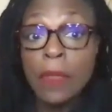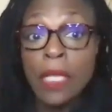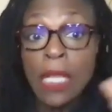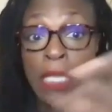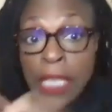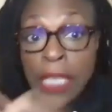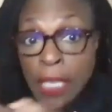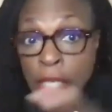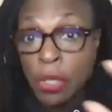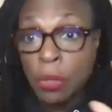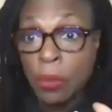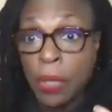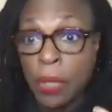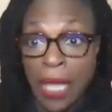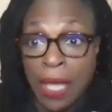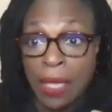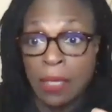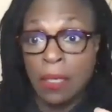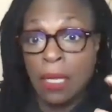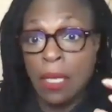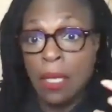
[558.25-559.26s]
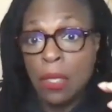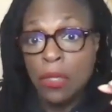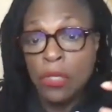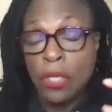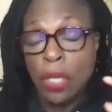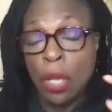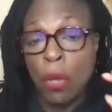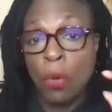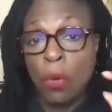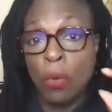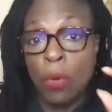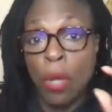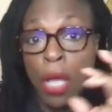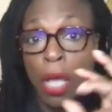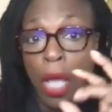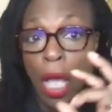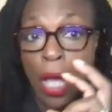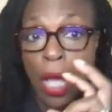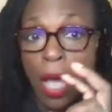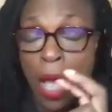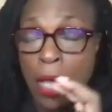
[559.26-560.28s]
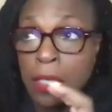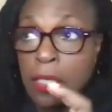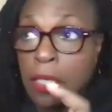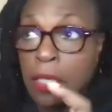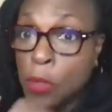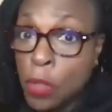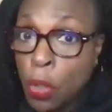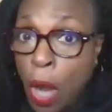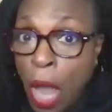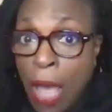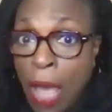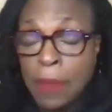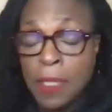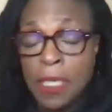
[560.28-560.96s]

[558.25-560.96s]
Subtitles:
yes, you can. So subscribe